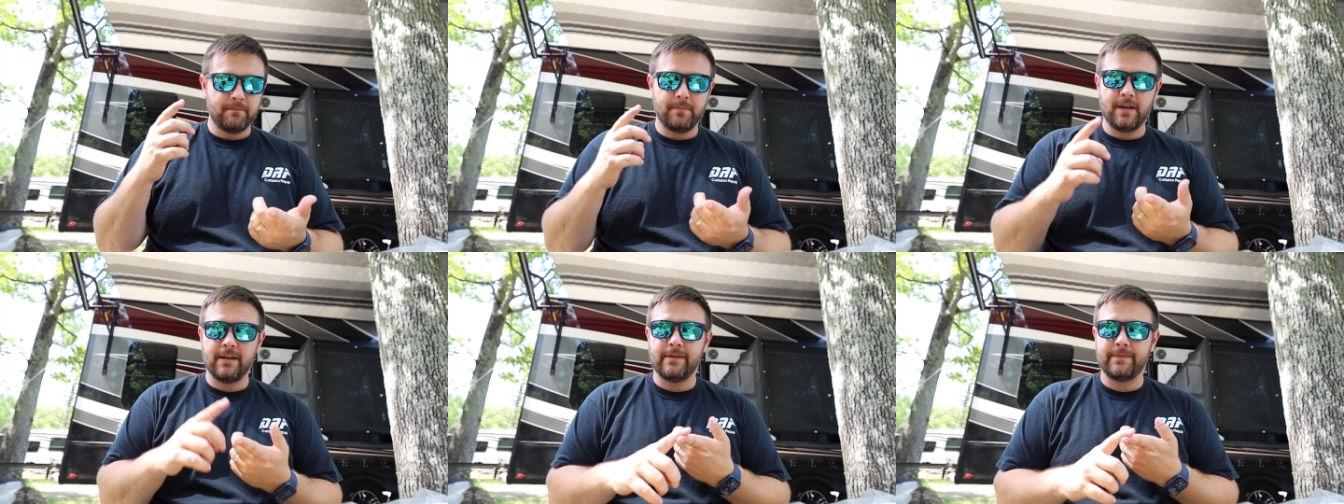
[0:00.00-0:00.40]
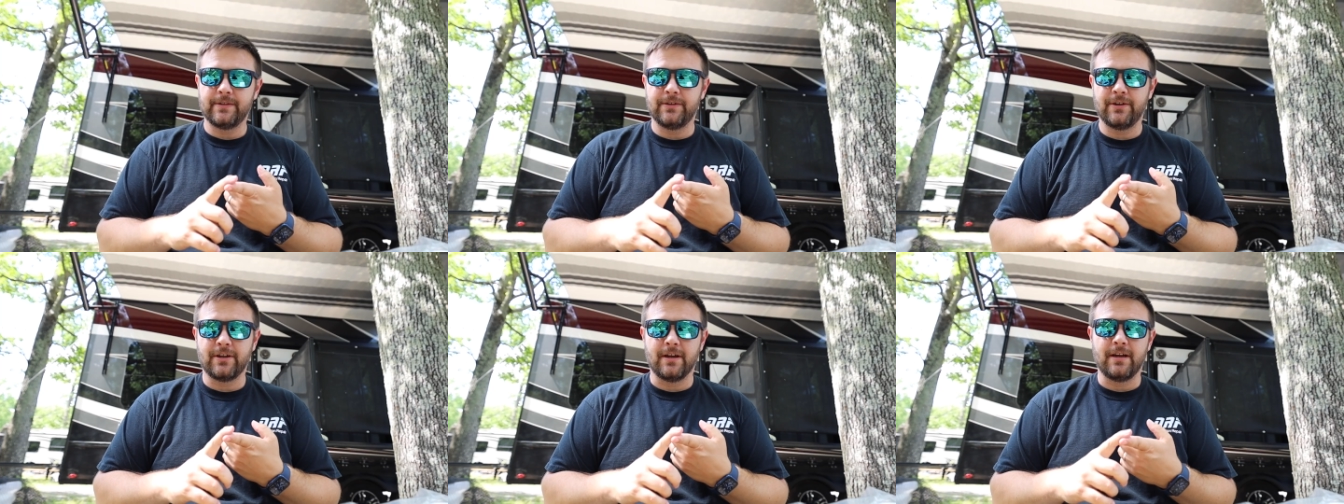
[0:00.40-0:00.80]
being able
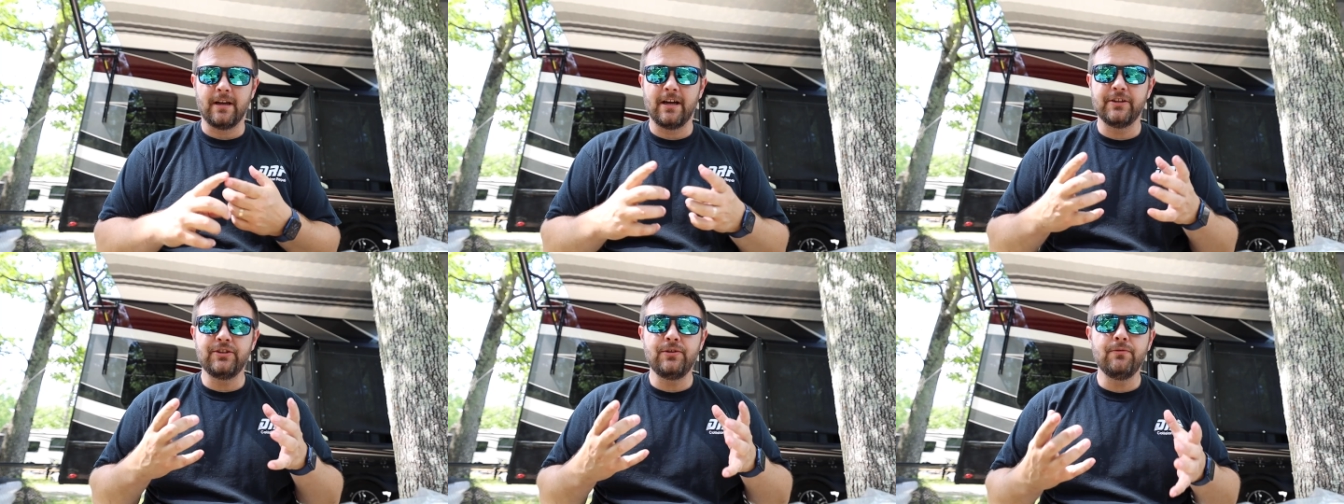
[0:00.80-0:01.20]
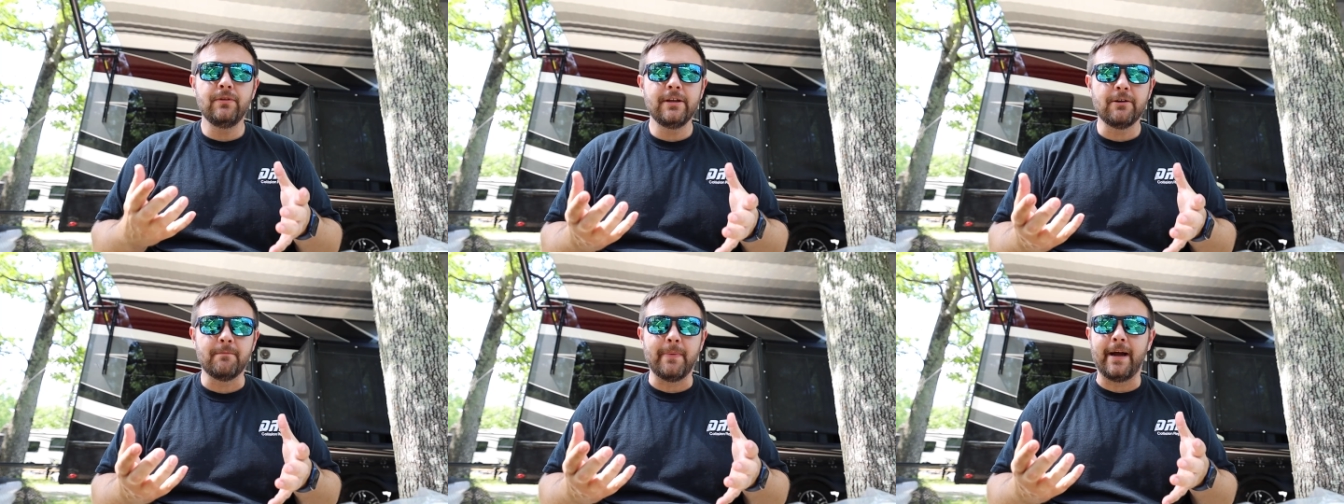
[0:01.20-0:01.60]
to hook a, a two
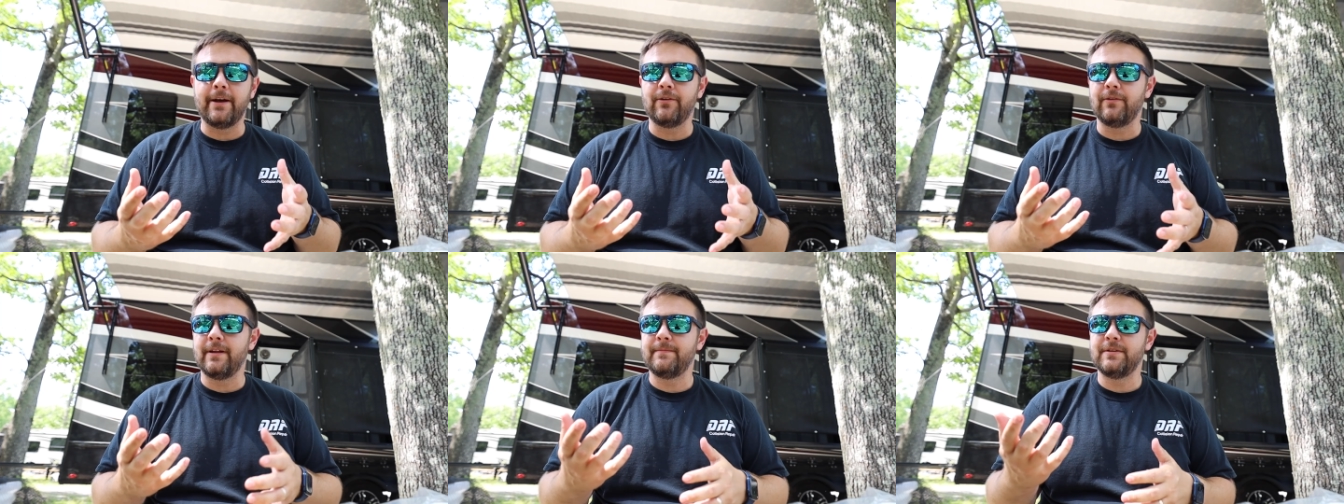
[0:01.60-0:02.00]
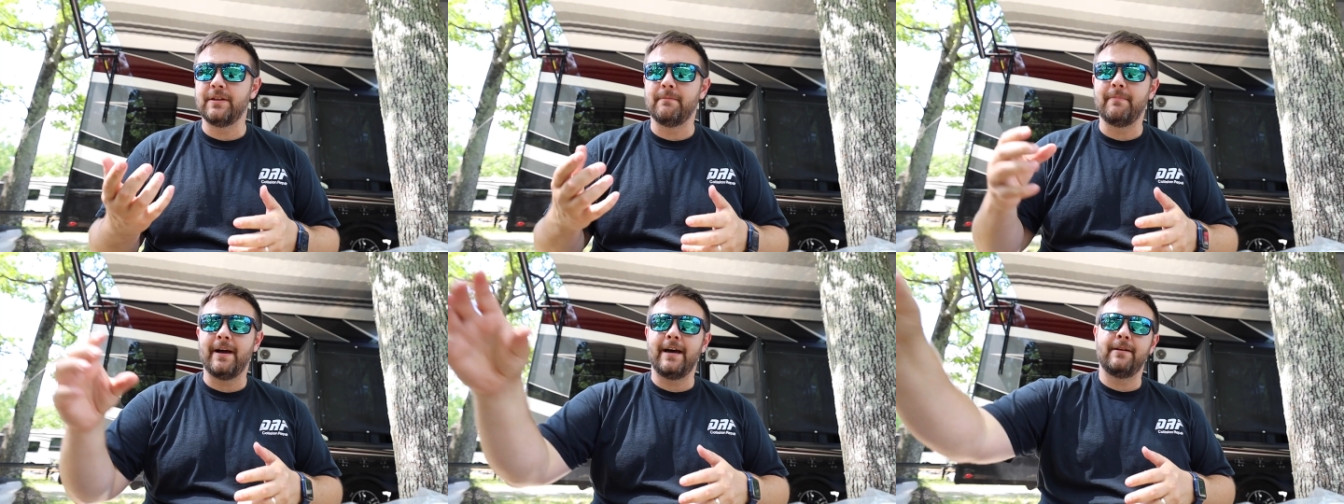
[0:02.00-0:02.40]
liter bottle up to
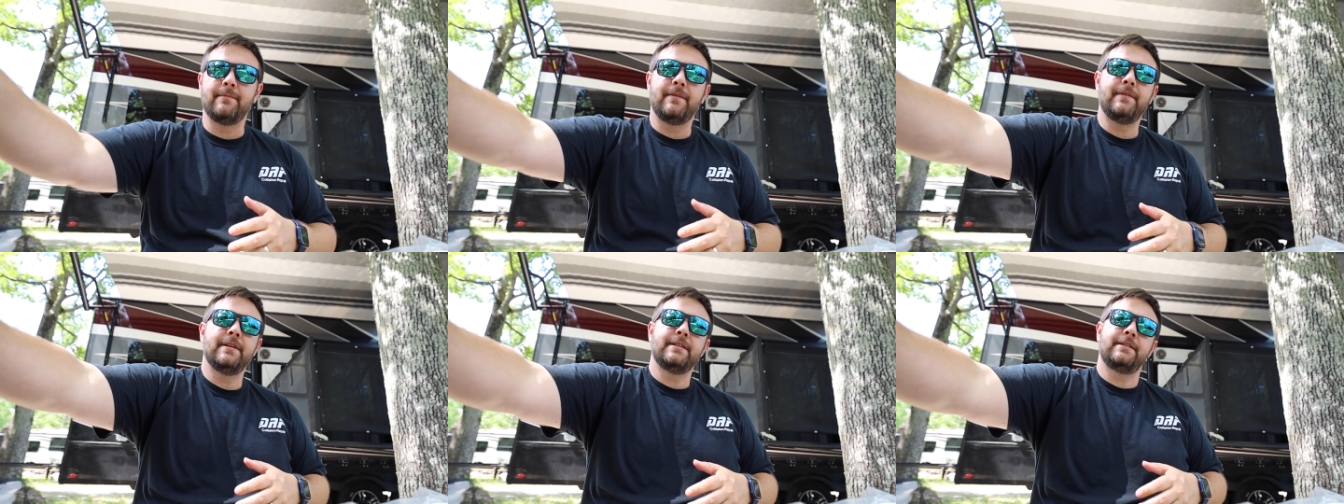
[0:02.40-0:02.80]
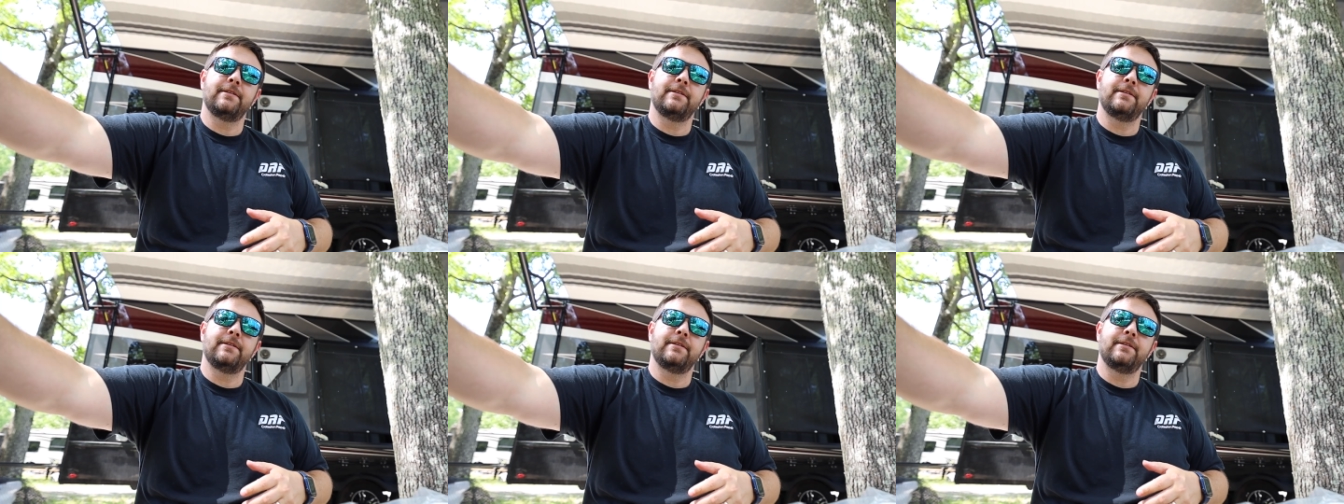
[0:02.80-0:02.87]
the bottom of this.